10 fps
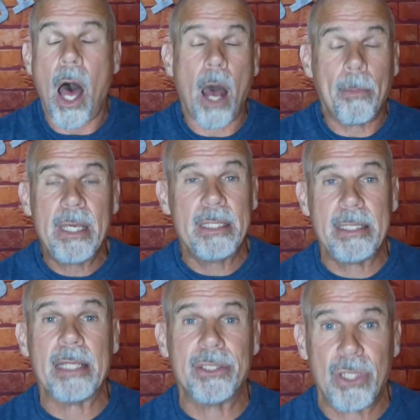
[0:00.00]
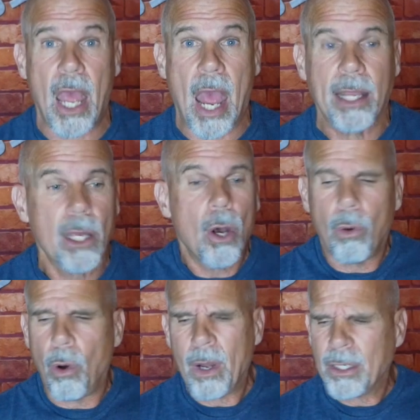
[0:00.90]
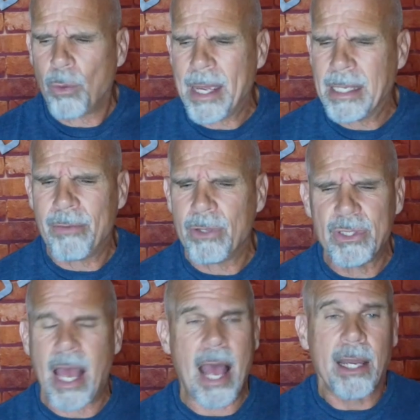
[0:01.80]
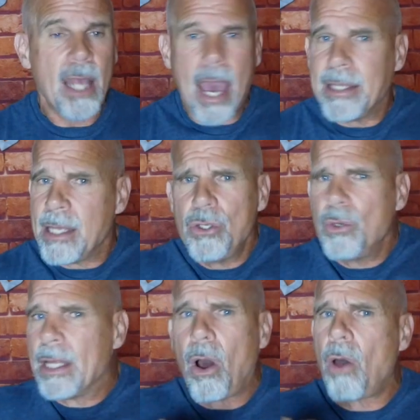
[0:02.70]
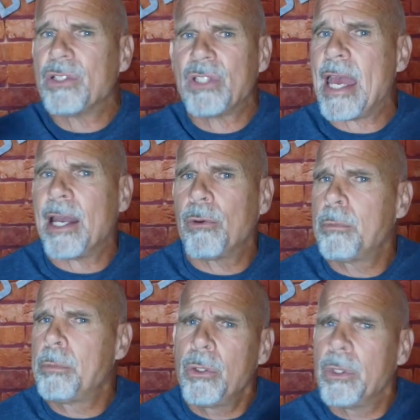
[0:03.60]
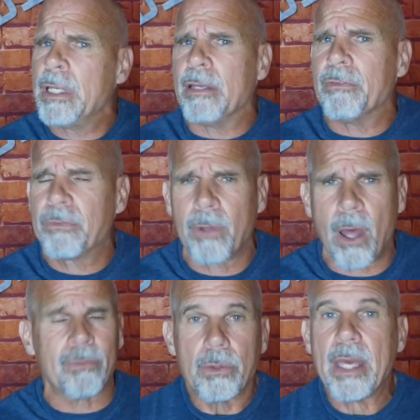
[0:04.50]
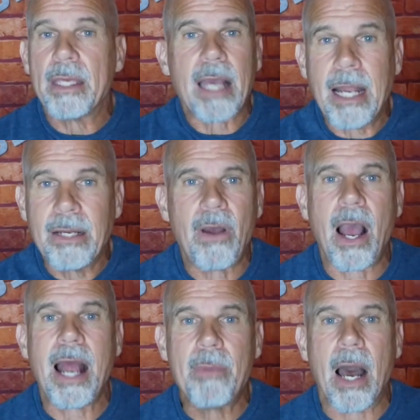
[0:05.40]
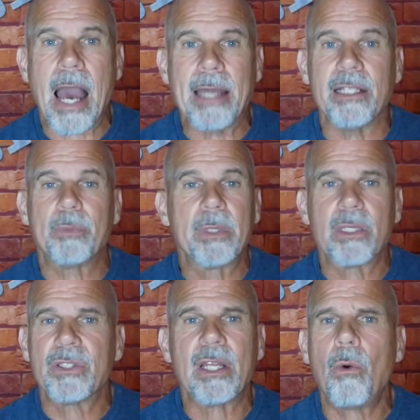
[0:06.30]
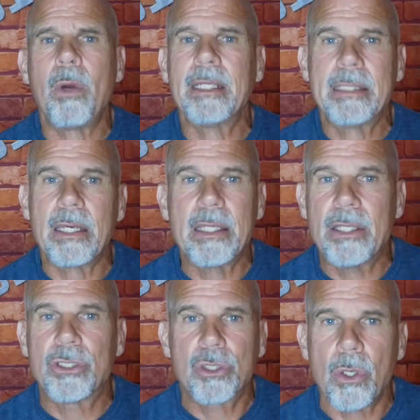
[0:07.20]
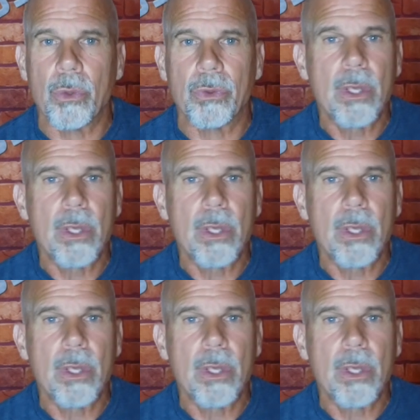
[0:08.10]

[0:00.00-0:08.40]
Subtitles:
He's at J. Well, what grade level is that? And then you get all this ambiguity and fluff. They kind of hide behind this because they don't want to tell you the truth.